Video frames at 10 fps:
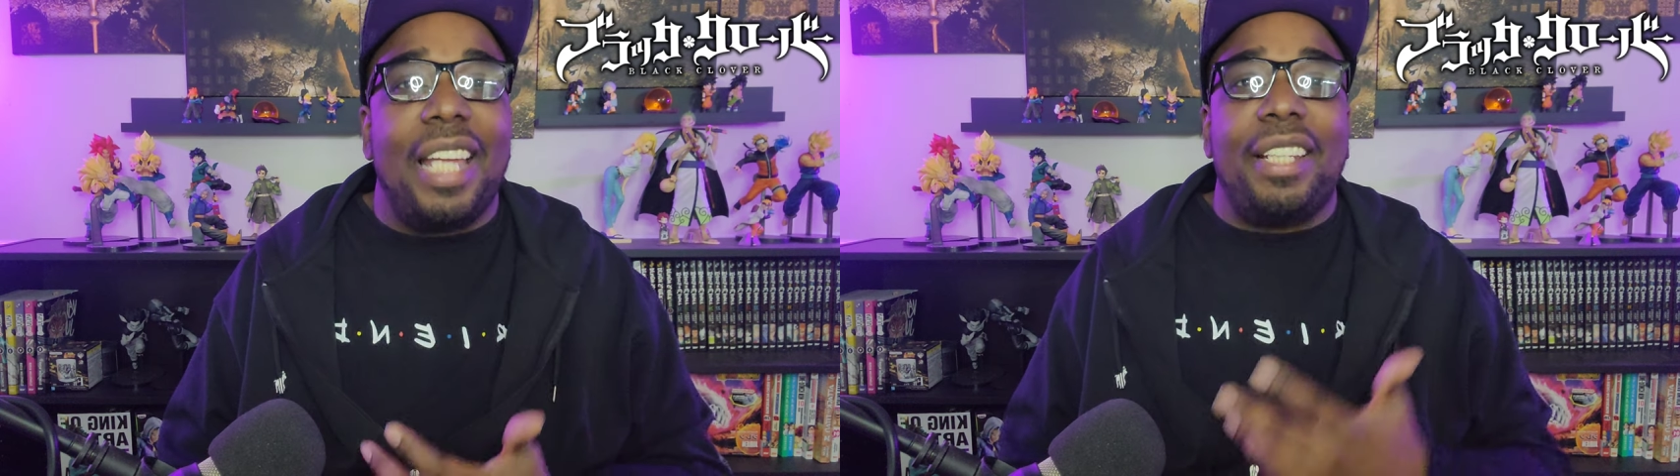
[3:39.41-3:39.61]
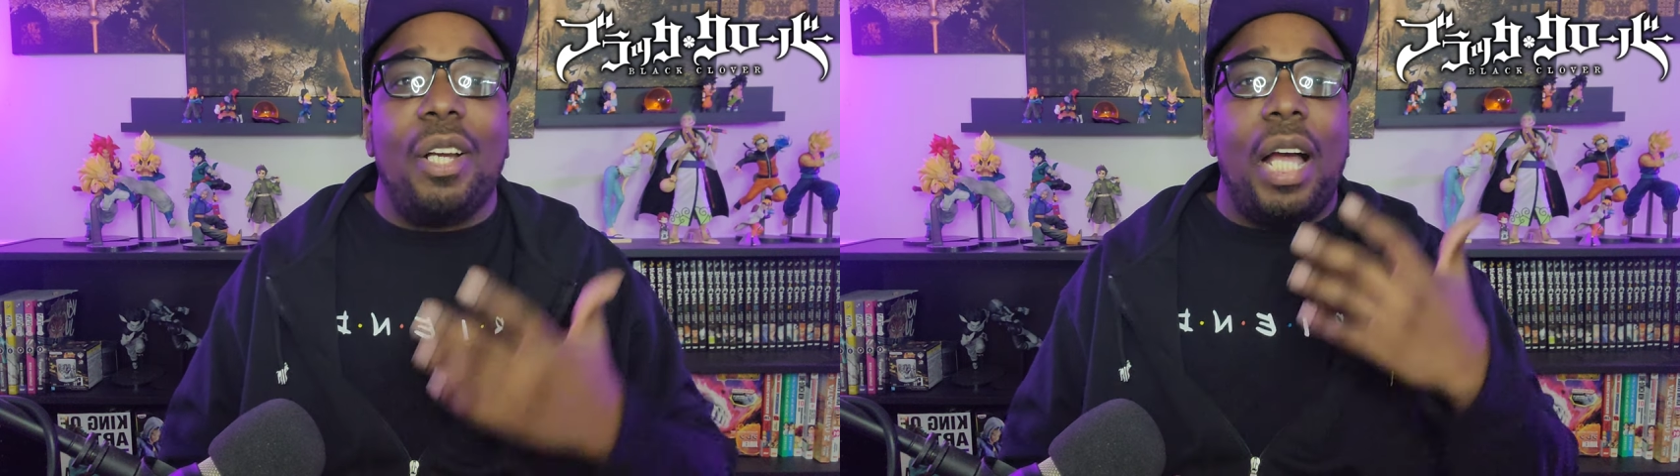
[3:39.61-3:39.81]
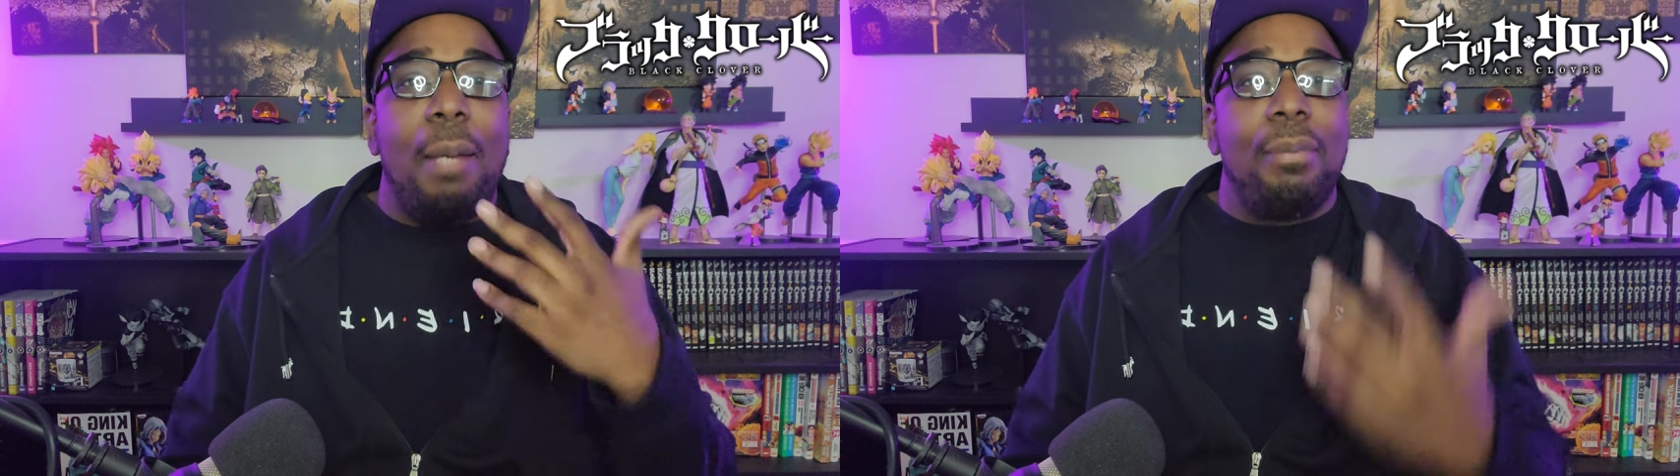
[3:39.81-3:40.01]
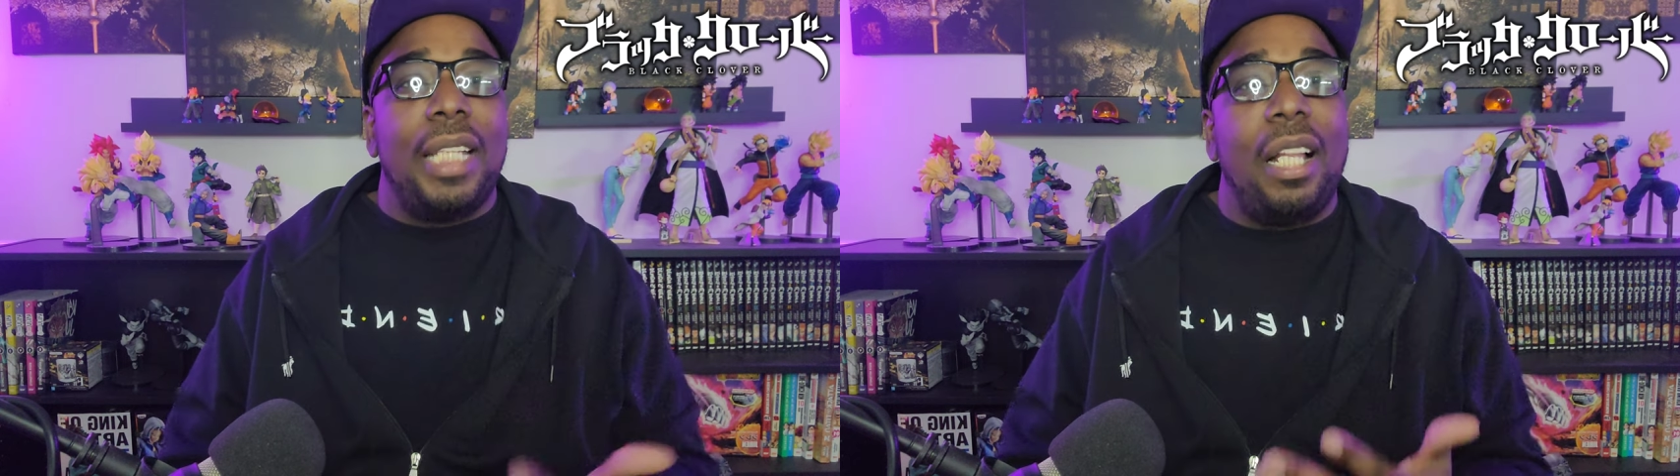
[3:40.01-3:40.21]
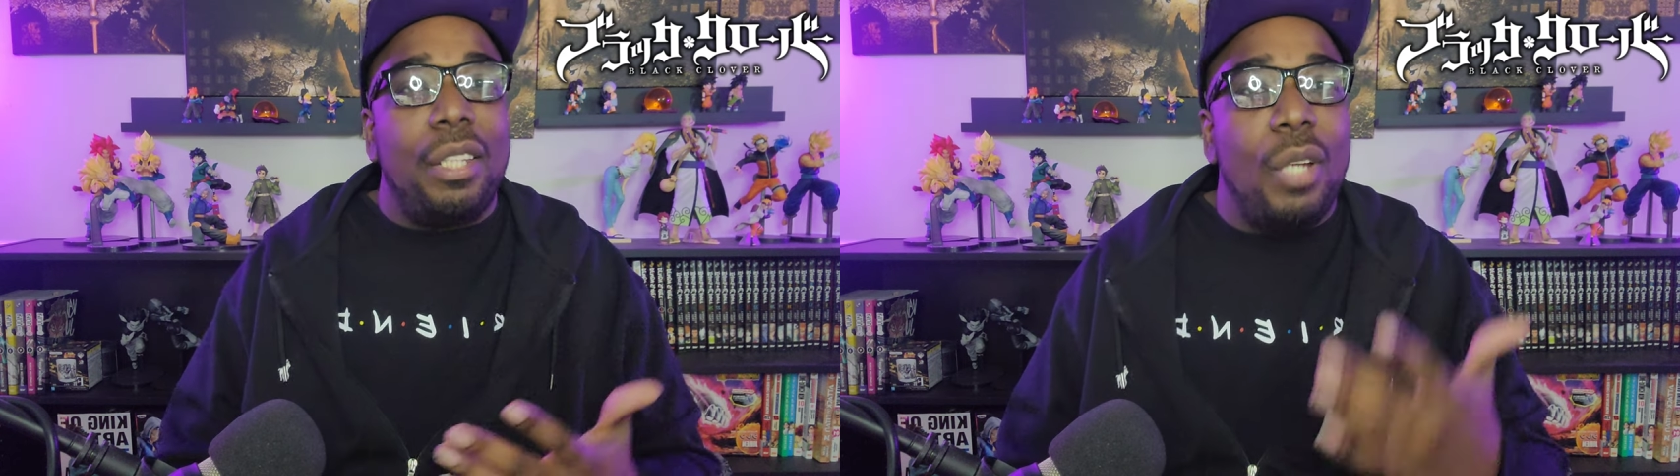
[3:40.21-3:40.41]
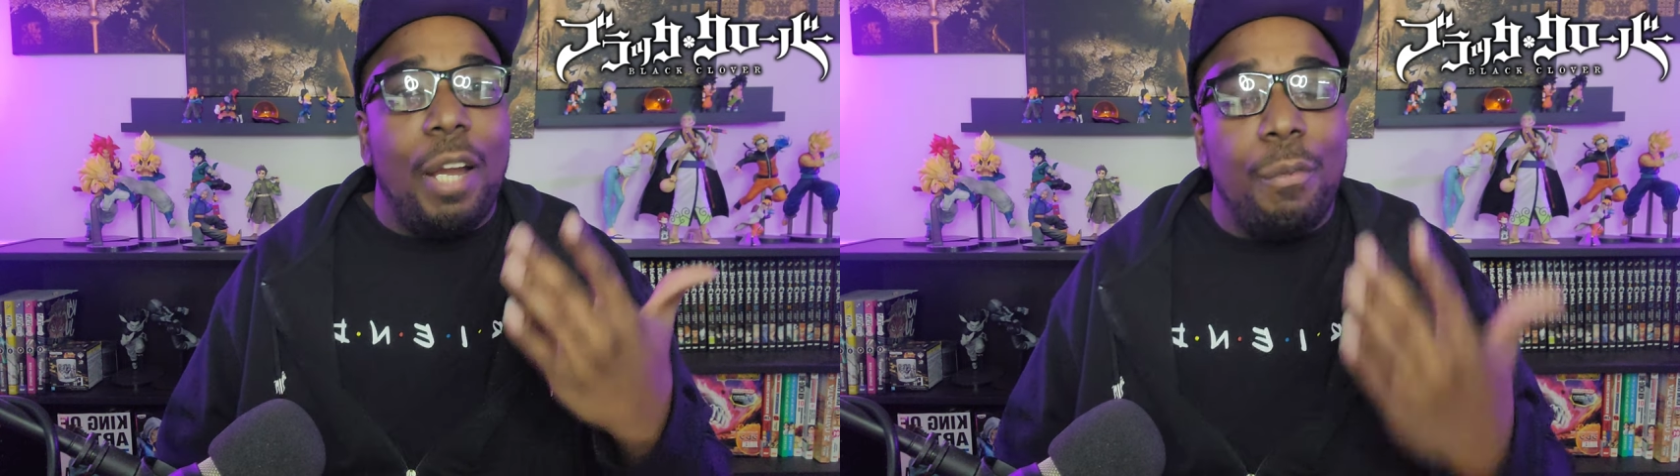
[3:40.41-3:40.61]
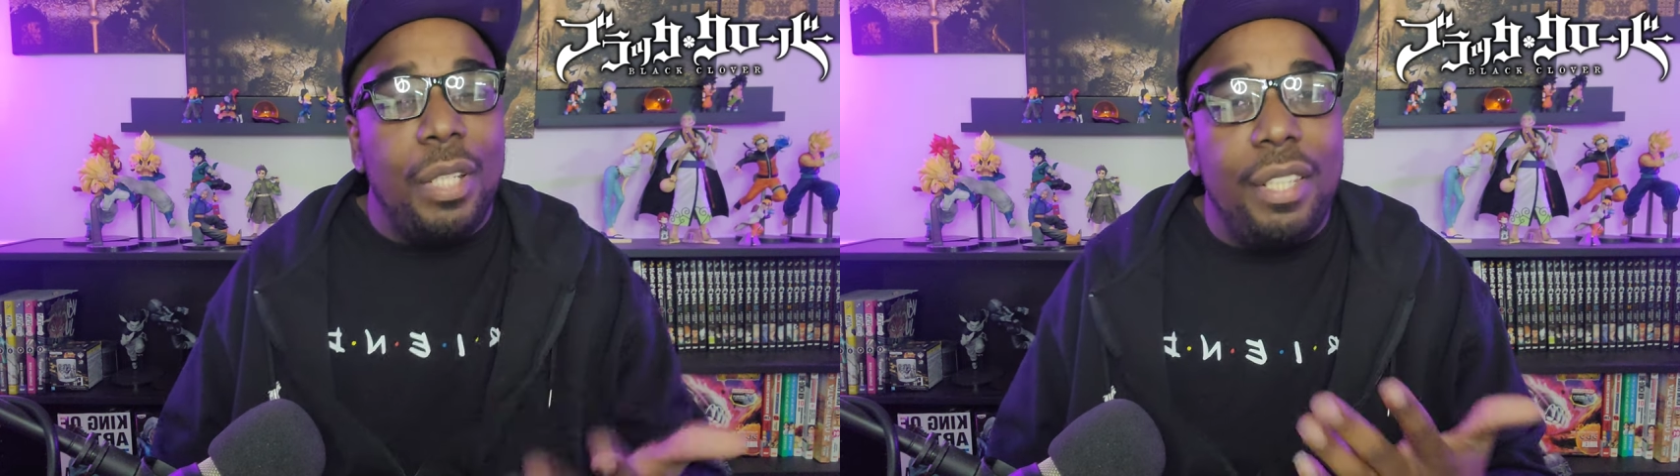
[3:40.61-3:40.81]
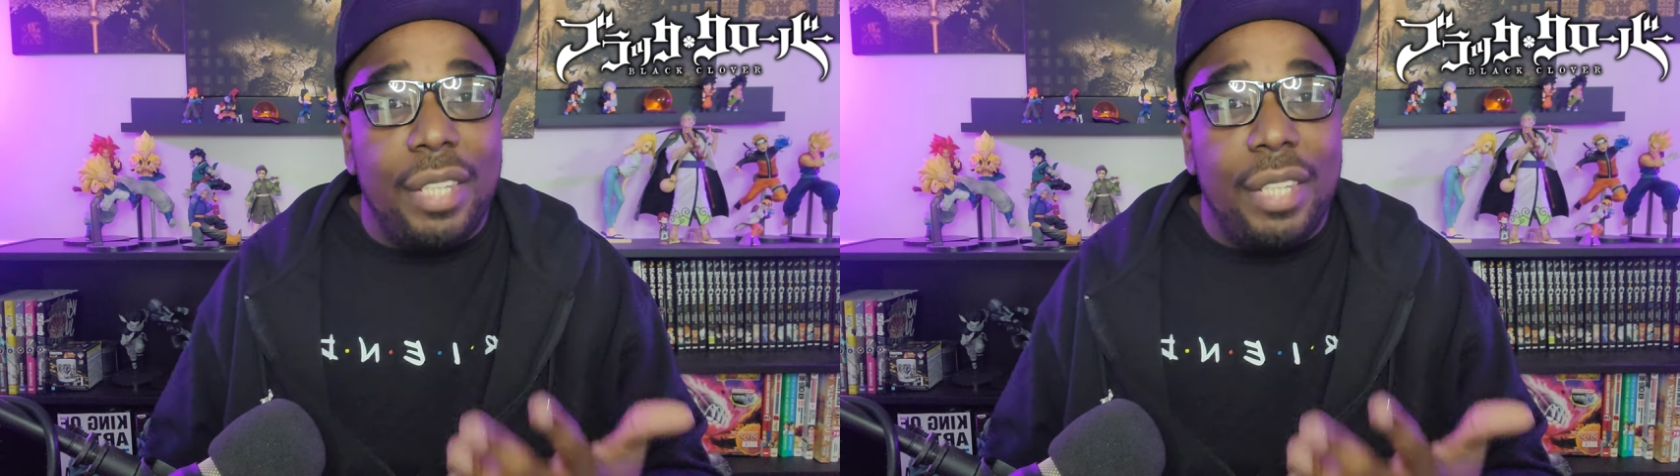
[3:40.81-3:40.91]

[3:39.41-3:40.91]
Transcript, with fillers: Like, yo, I'm telling you, I really